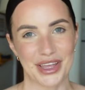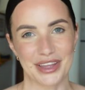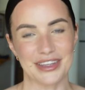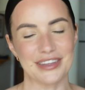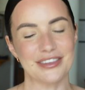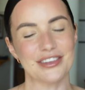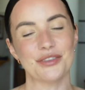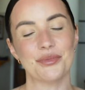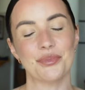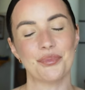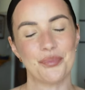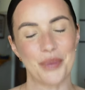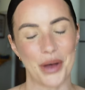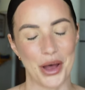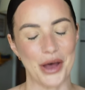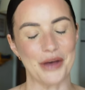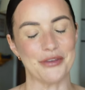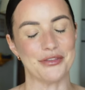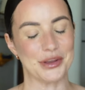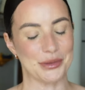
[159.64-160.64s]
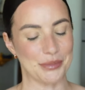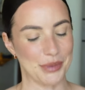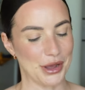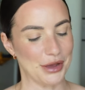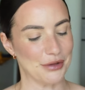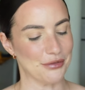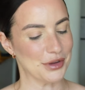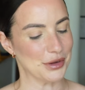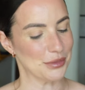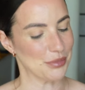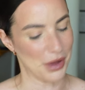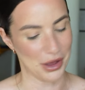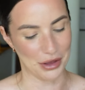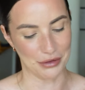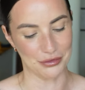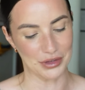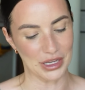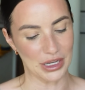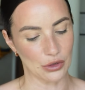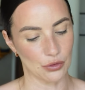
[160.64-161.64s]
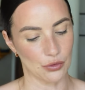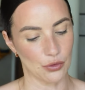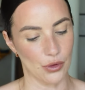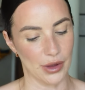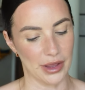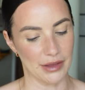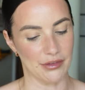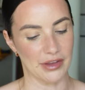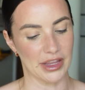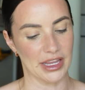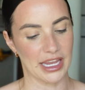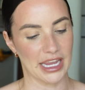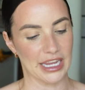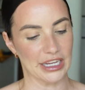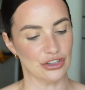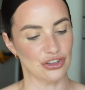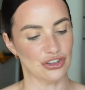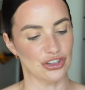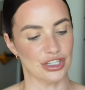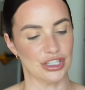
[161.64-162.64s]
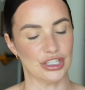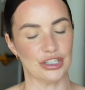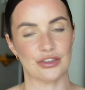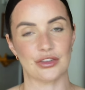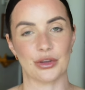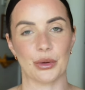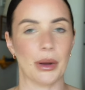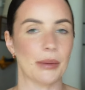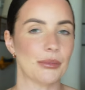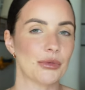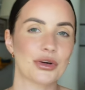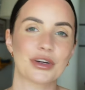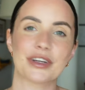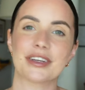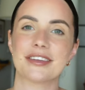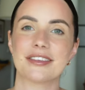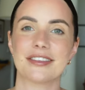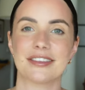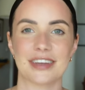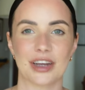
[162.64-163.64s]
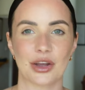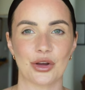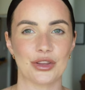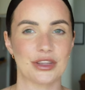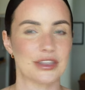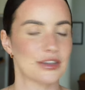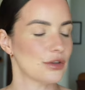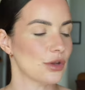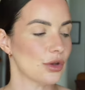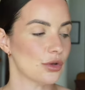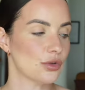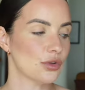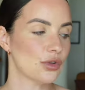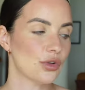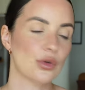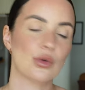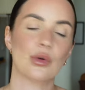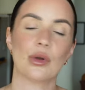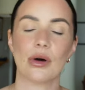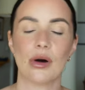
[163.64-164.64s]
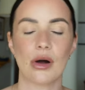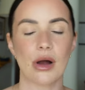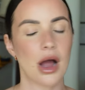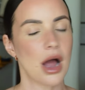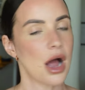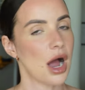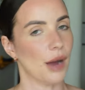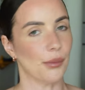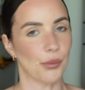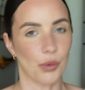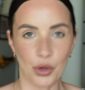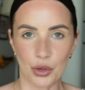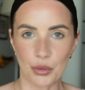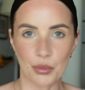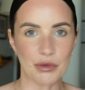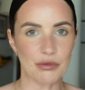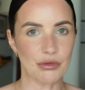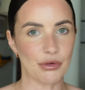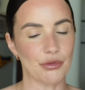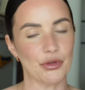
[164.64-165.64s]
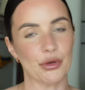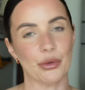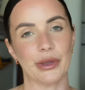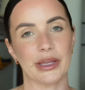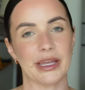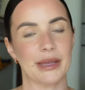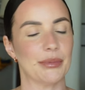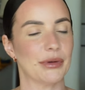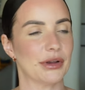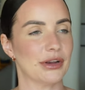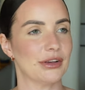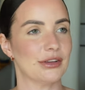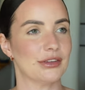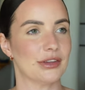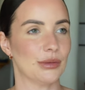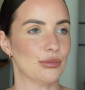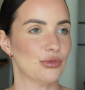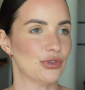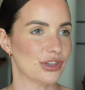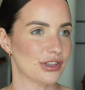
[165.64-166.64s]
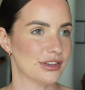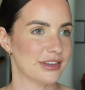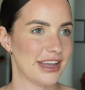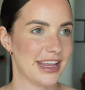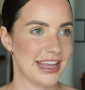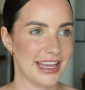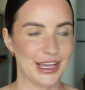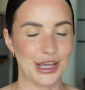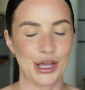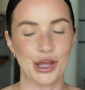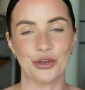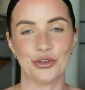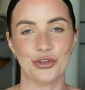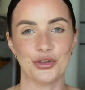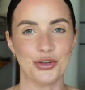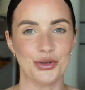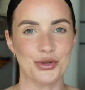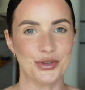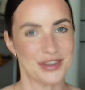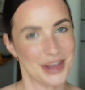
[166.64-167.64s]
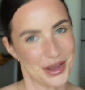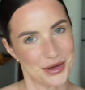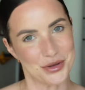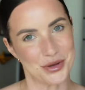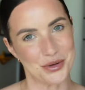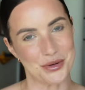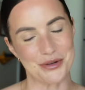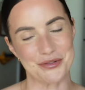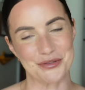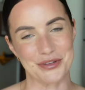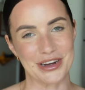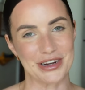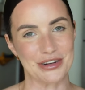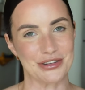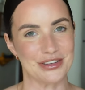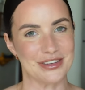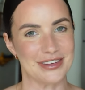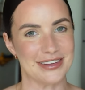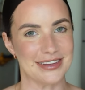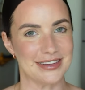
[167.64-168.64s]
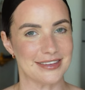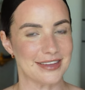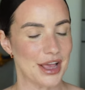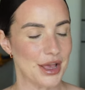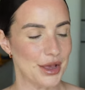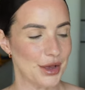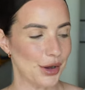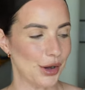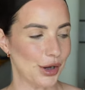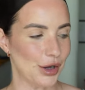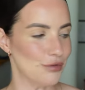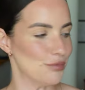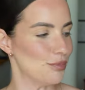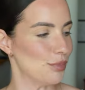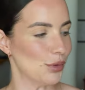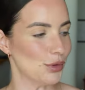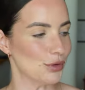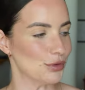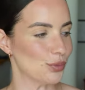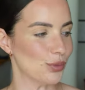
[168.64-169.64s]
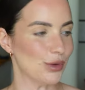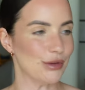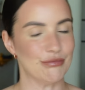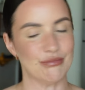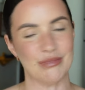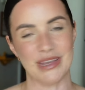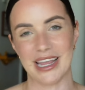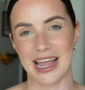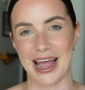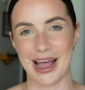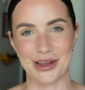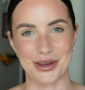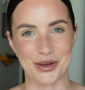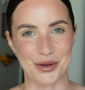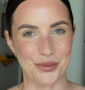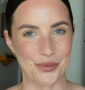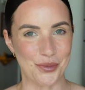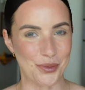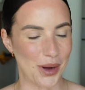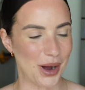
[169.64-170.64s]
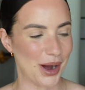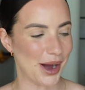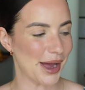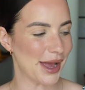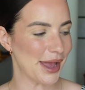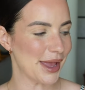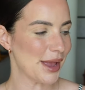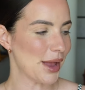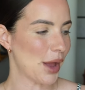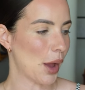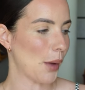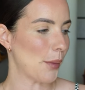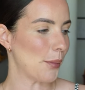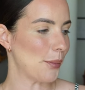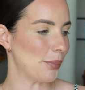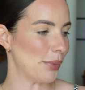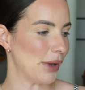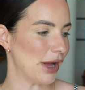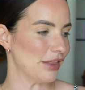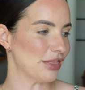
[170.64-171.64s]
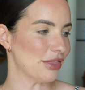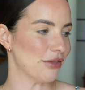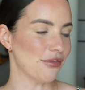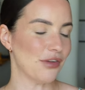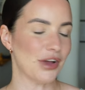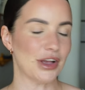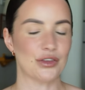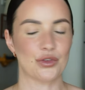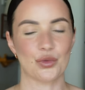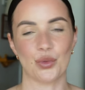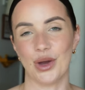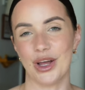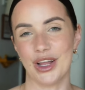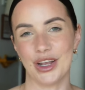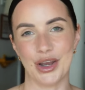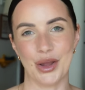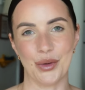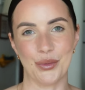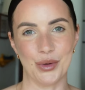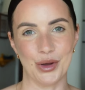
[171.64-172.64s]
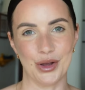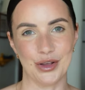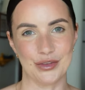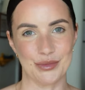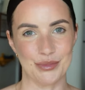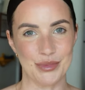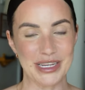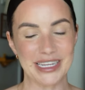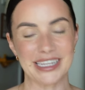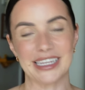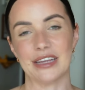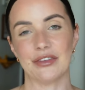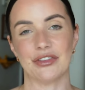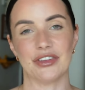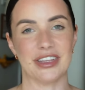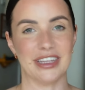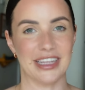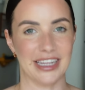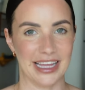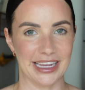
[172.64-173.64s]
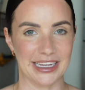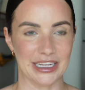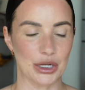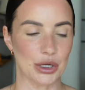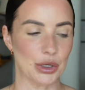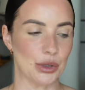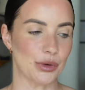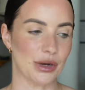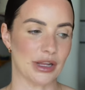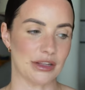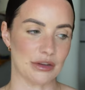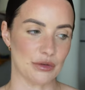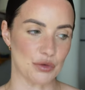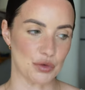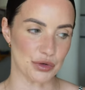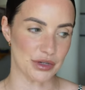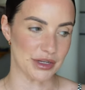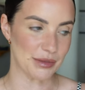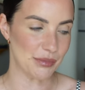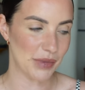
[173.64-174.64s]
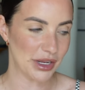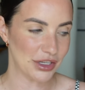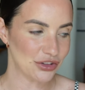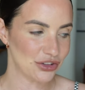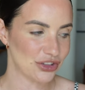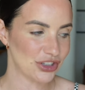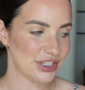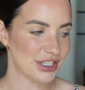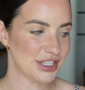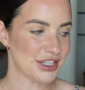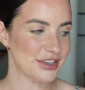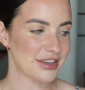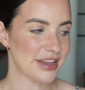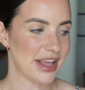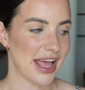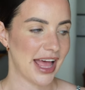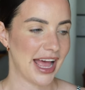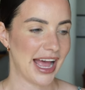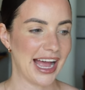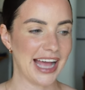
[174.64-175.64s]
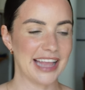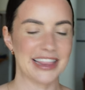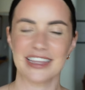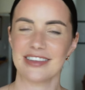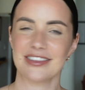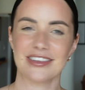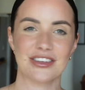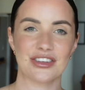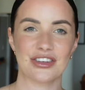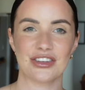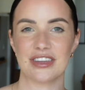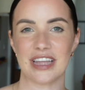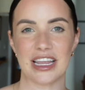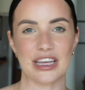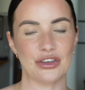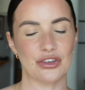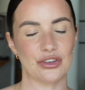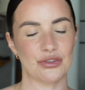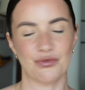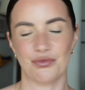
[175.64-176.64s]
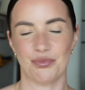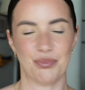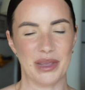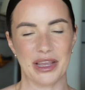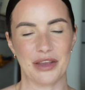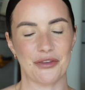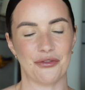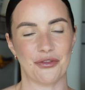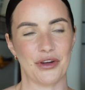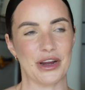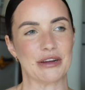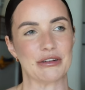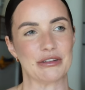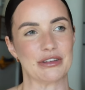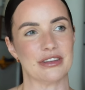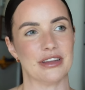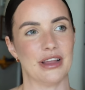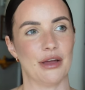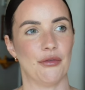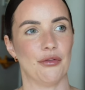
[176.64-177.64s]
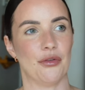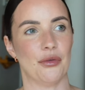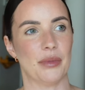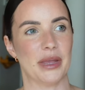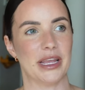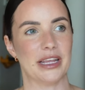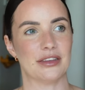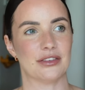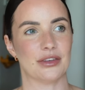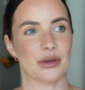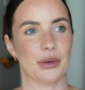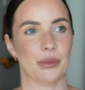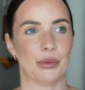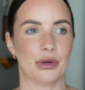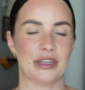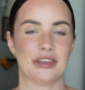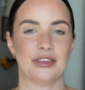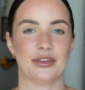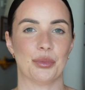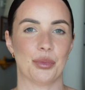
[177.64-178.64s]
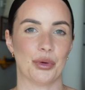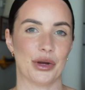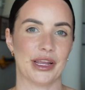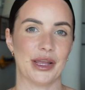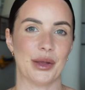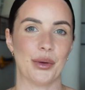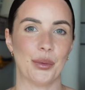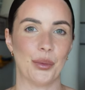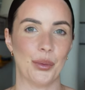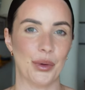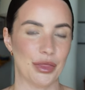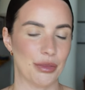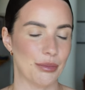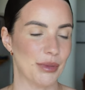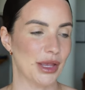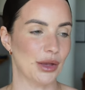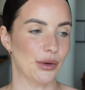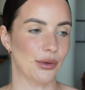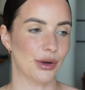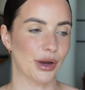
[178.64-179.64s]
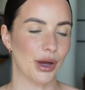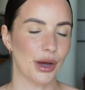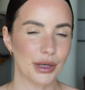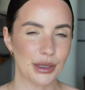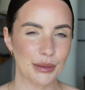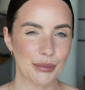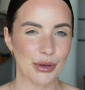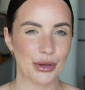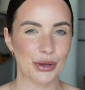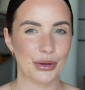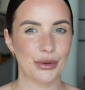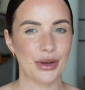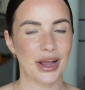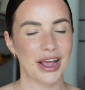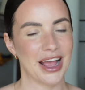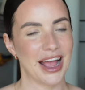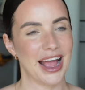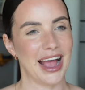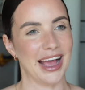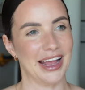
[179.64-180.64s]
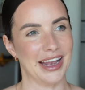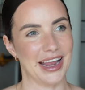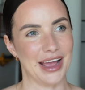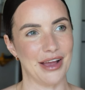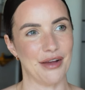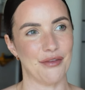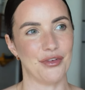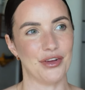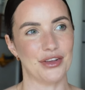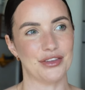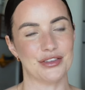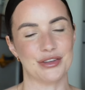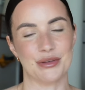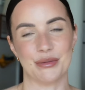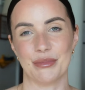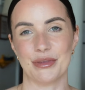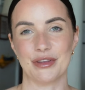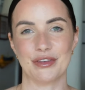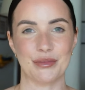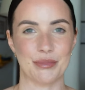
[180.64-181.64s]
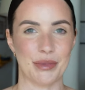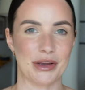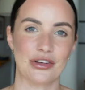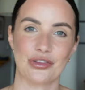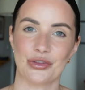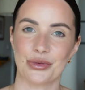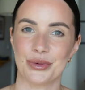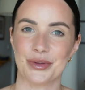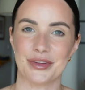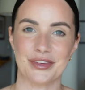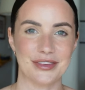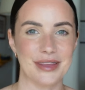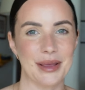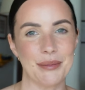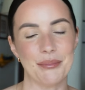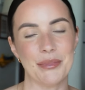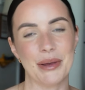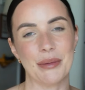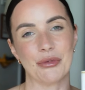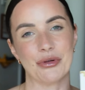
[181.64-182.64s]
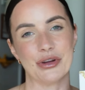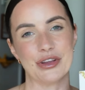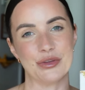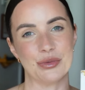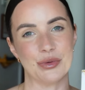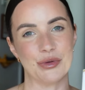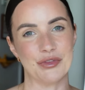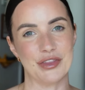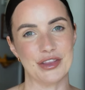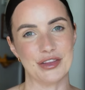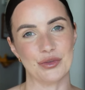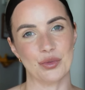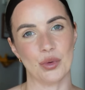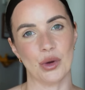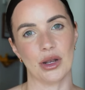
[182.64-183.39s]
This is perfect, perfect, perfect for a vacation. So I'm not gonna stick on this too long. I'm not gonna be reviewing it because I'm just here to tell you what fragrances I've bought with me and why. But the first one was Micallef's Ylang in Gold, as I've already mentioned. And this is just a big fragrance love for me. So I wanted to bring it with me on honeymoon and have some special scent memories with this